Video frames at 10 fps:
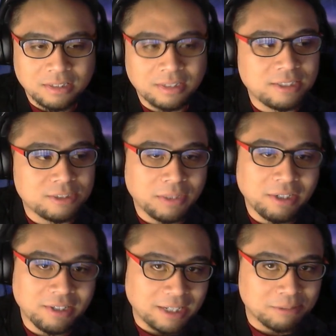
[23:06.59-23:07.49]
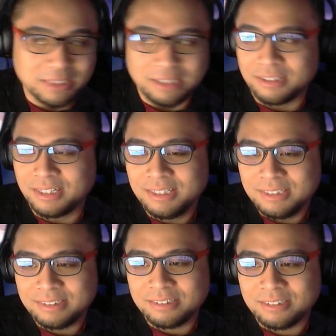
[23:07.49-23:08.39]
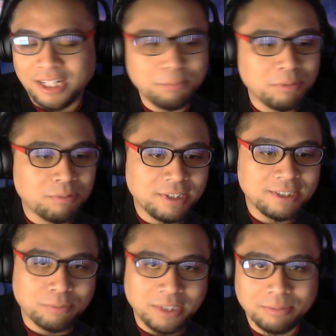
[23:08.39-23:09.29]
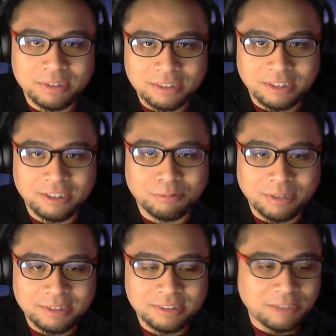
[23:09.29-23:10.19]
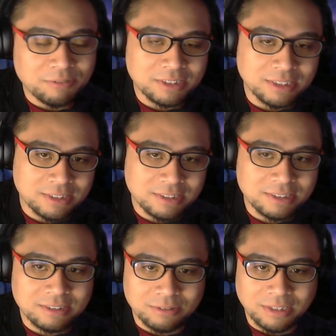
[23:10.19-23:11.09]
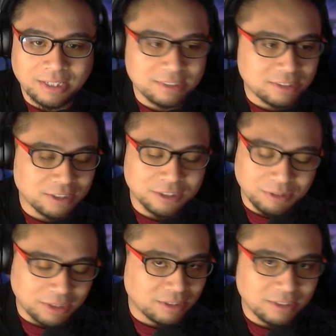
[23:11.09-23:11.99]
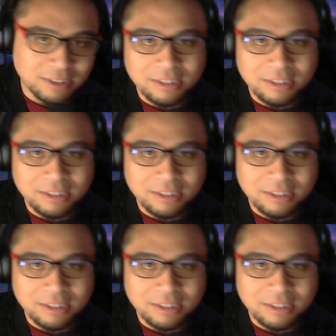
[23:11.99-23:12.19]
There's better games out, guys. I've been wanting to play Monster Hunter Wilds ever since I saw the trailer.